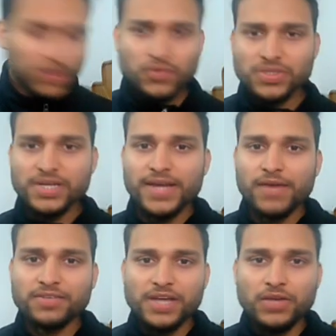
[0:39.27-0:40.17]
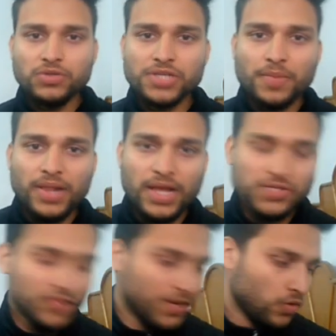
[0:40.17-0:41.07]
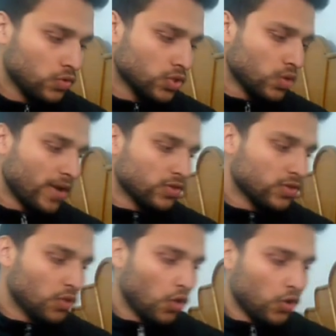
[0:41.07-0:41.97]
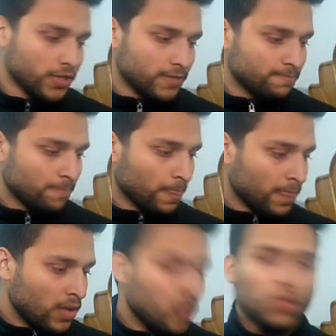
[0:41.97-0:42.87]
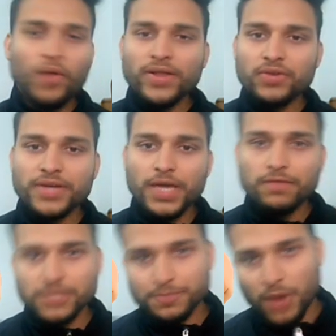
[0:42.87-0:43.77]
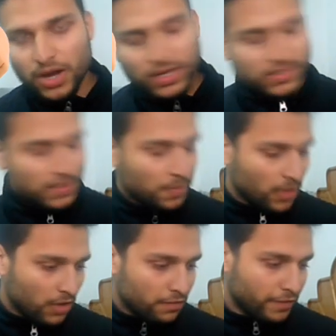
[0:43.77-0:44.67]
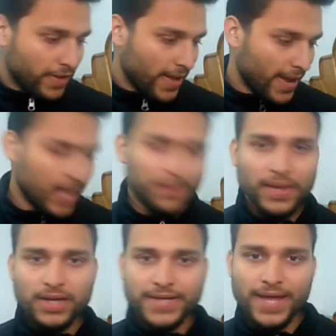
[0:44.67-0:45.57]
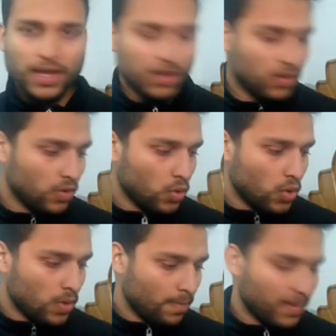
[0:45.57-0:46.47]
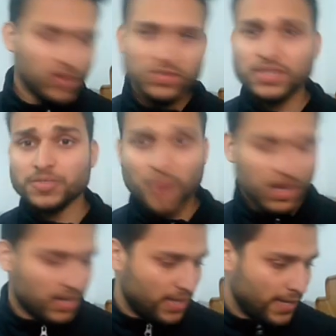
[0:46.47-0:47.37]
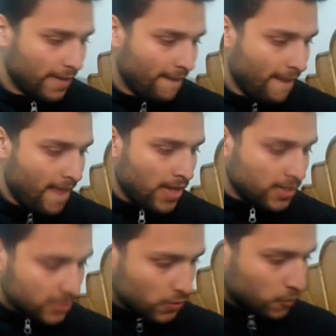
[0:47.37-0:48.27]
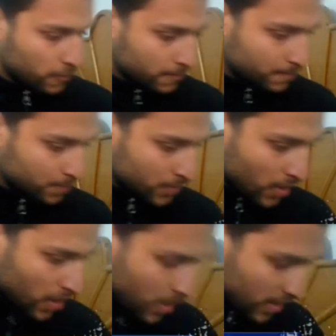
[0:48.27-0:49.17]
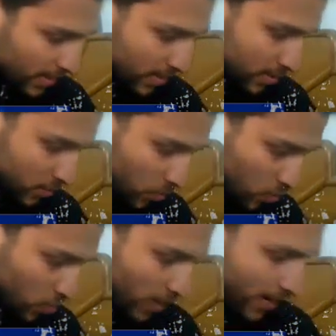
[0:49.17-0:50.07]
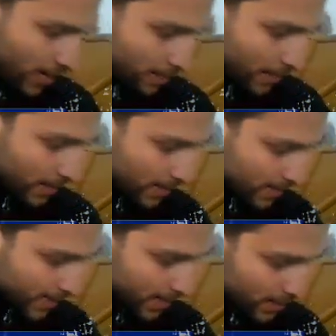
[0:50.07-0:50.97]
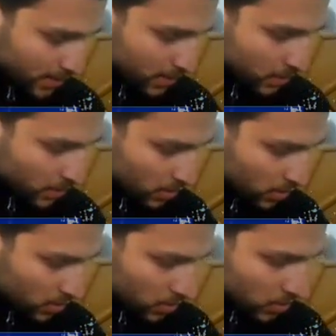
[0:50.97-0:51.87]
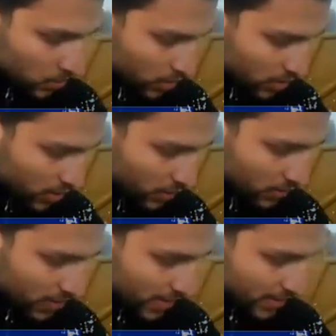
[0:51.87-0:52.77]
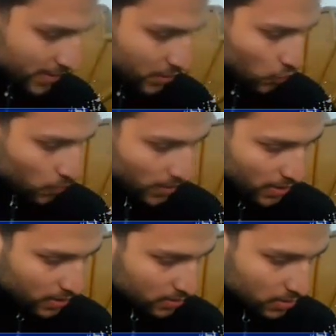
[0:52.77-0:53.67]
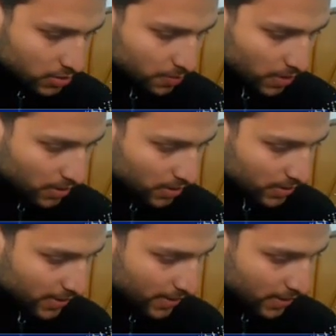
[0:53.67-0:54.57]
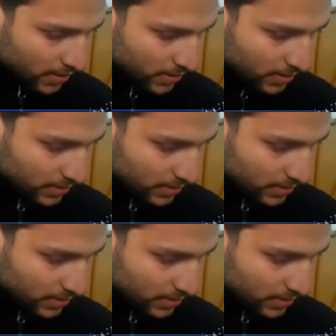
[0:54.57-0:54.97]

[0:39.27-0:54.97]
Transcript: this was the deck which I used in my last video, so I thought why not give Sparky some love and make a deck by using Sparky. So let's go and make a deck. So the thing which I need to make the Sparky deck